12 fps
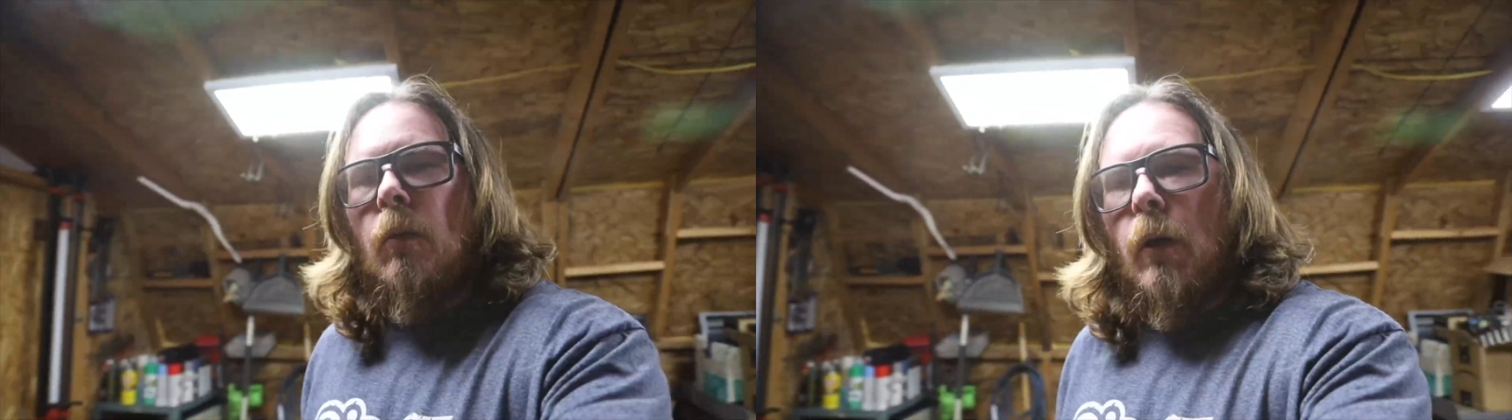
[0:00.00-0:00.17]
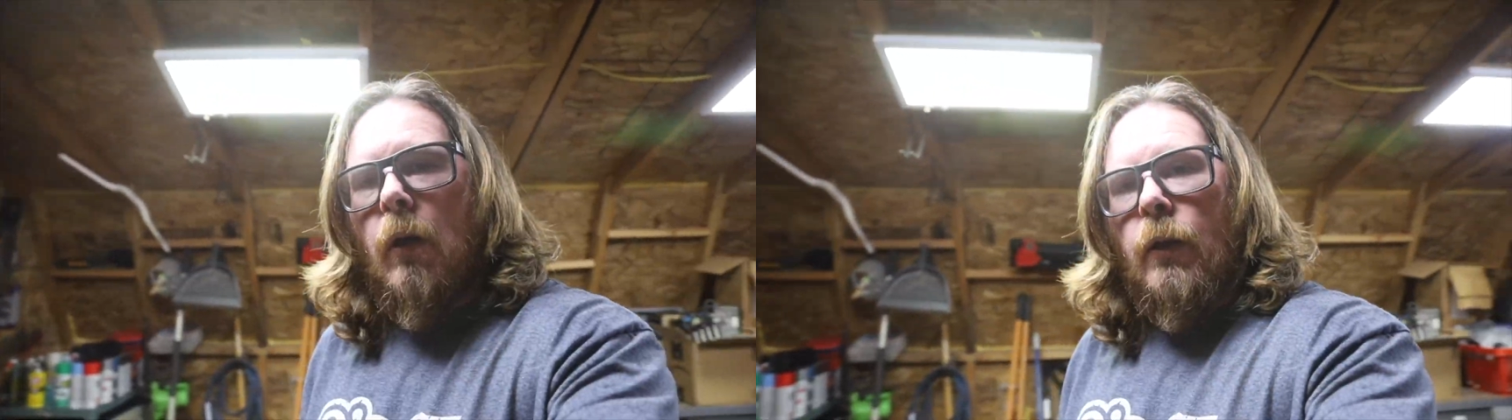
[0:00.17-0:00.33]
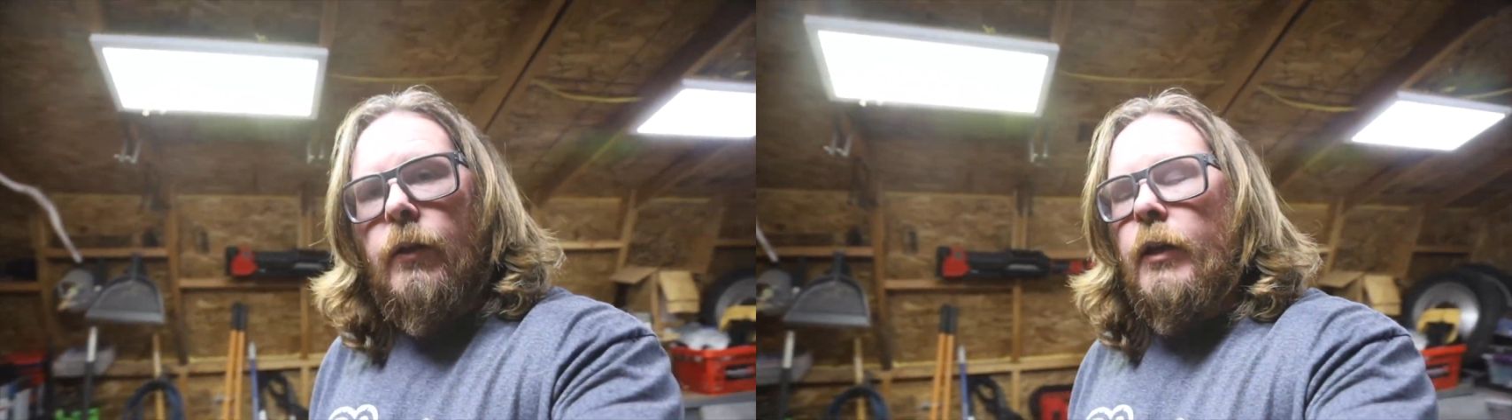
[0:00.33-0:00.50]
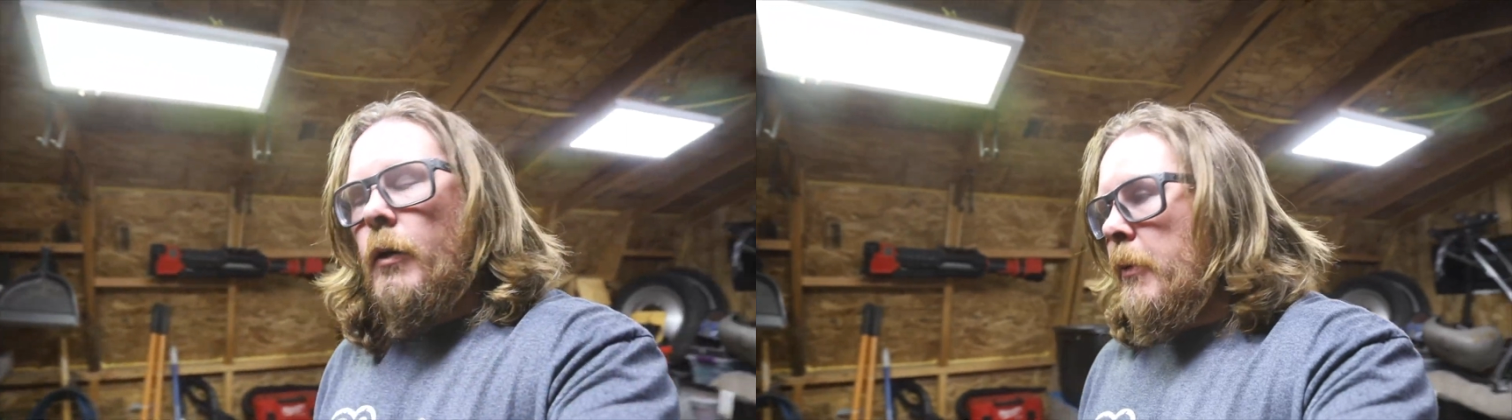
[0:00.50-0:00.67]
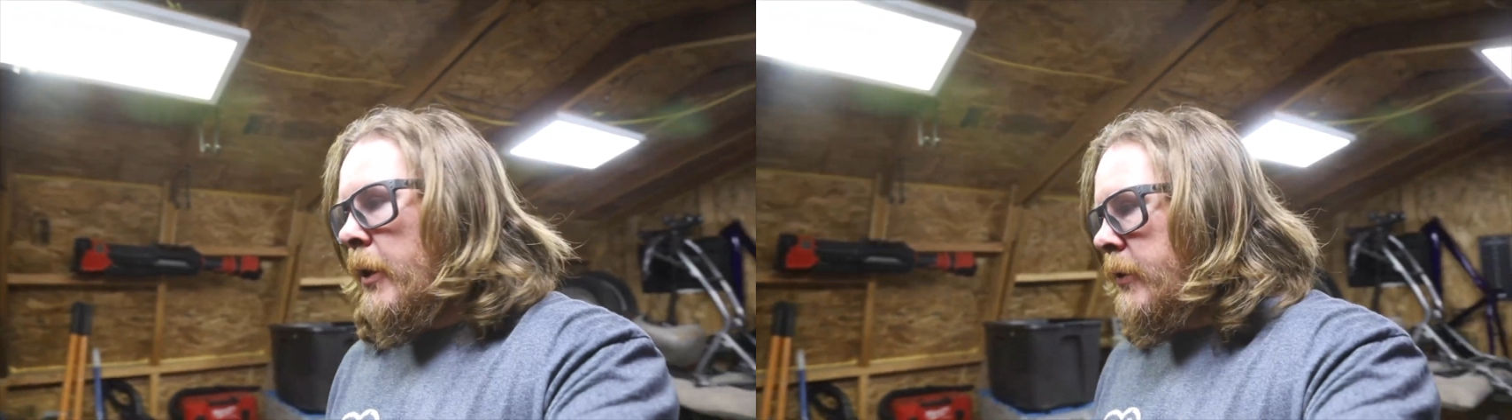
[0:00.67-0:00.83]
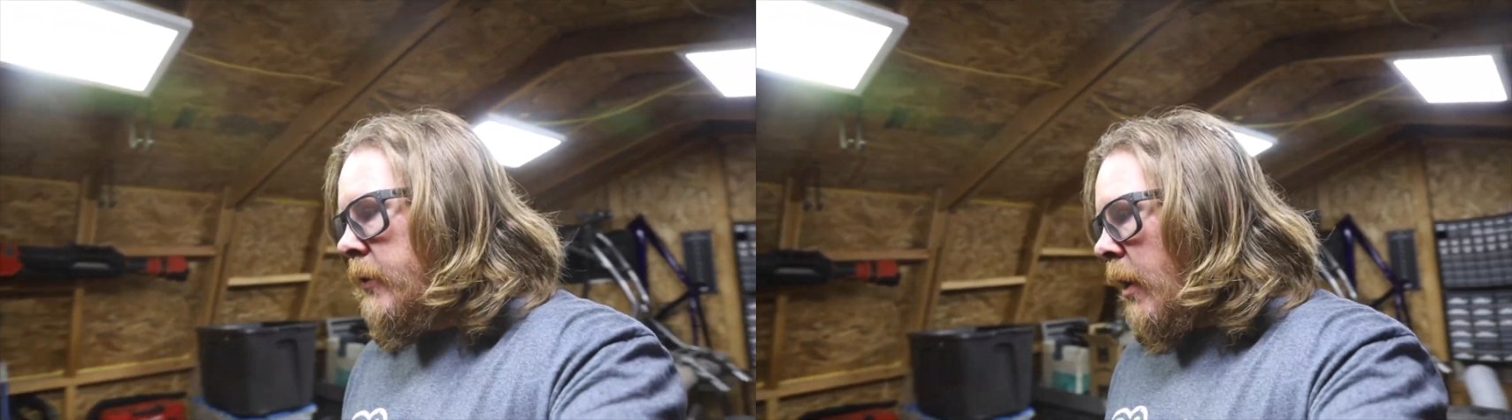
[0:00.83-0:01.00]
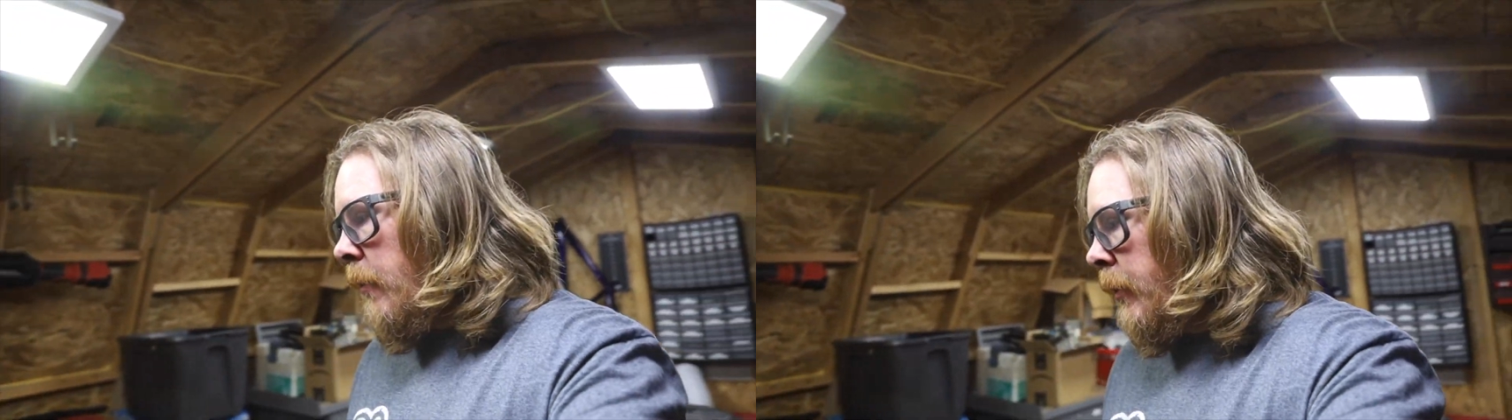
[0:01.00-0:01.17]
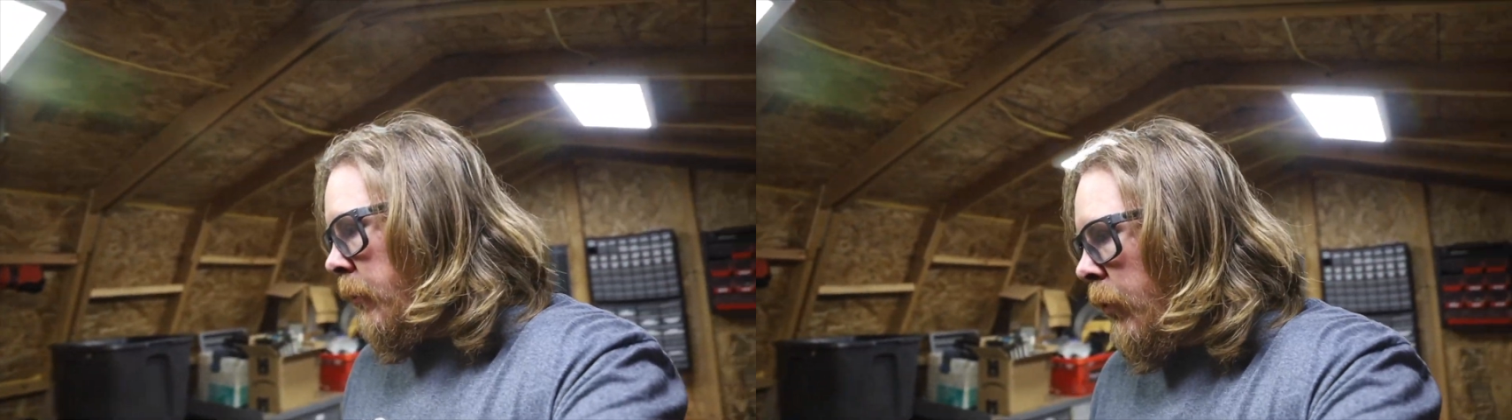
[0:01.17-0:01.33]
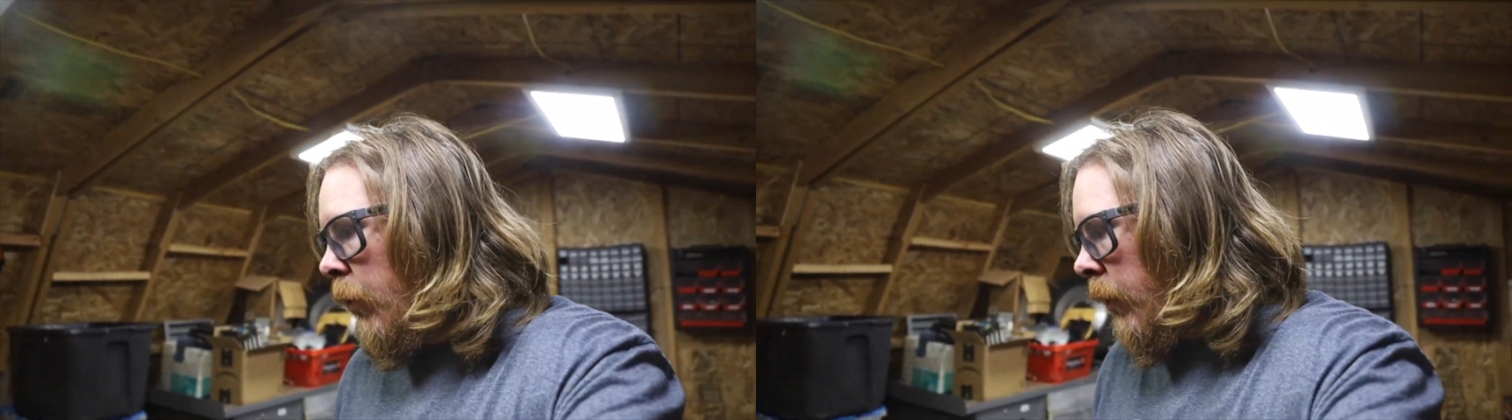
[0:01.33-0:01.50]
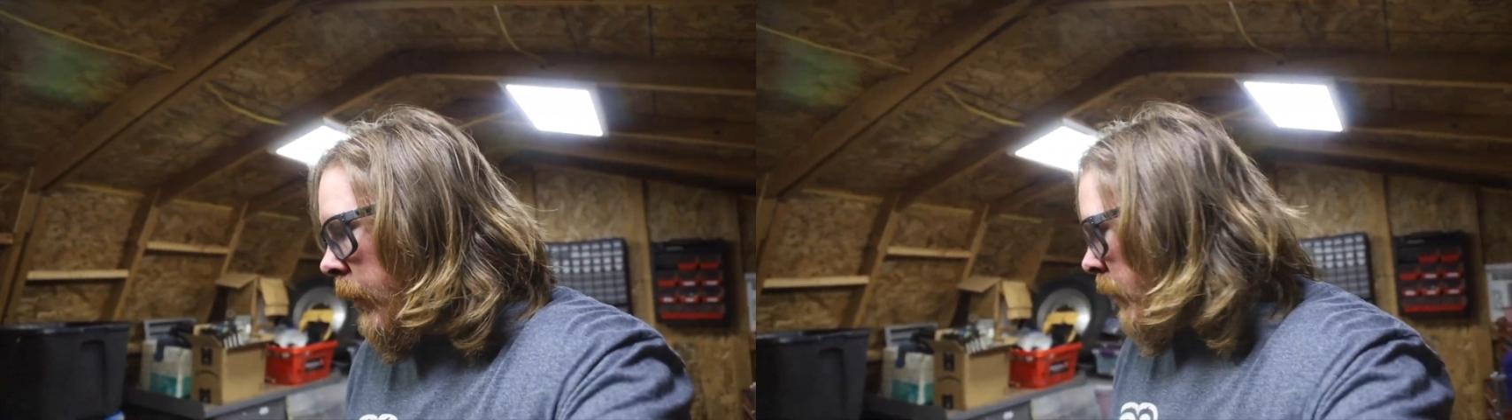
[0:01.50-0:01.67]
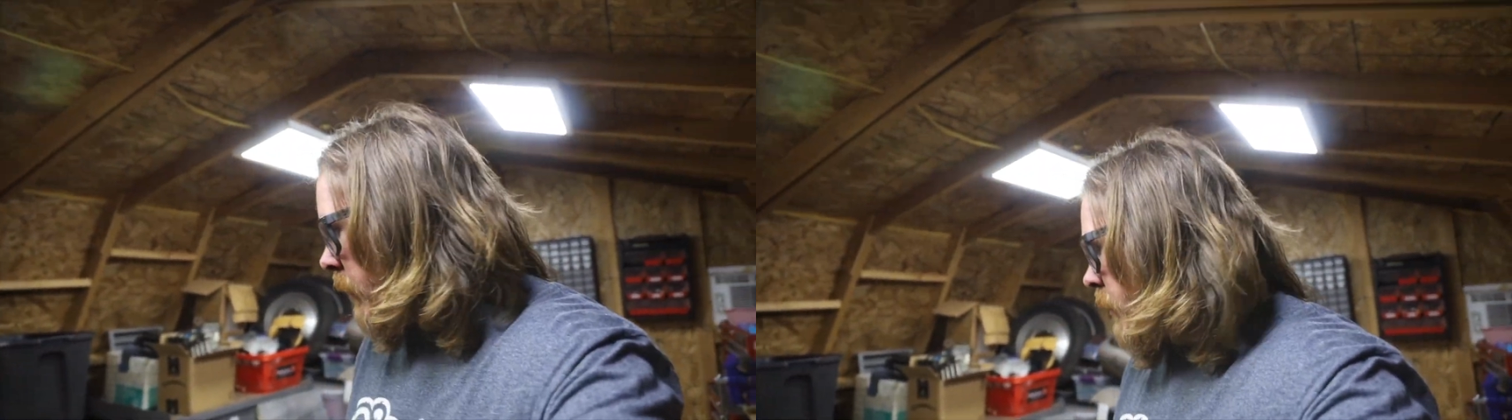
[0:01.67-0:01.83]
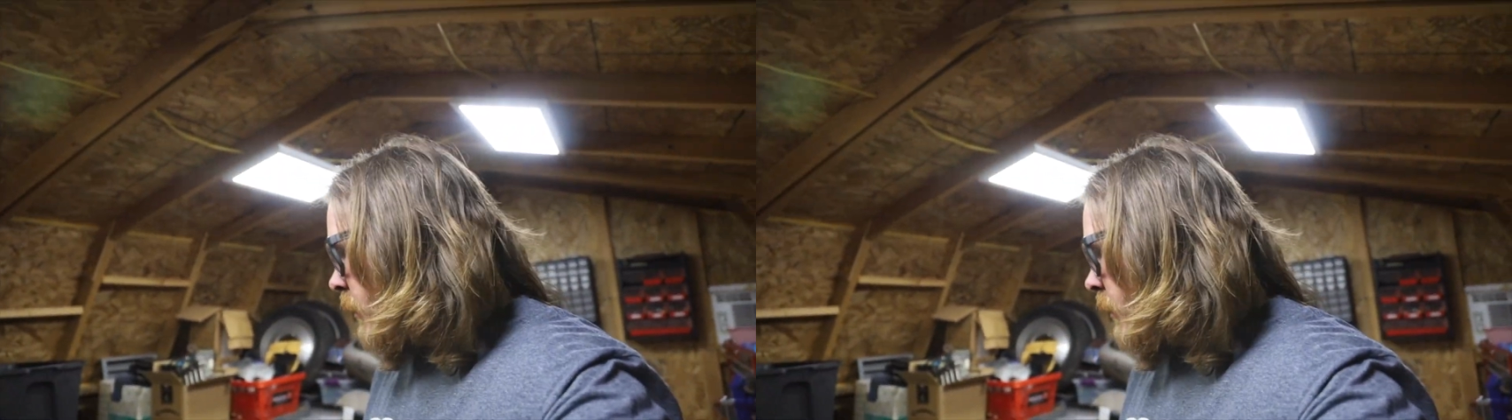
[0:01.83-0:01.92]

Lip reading: Well, I think I'm at a stopping point.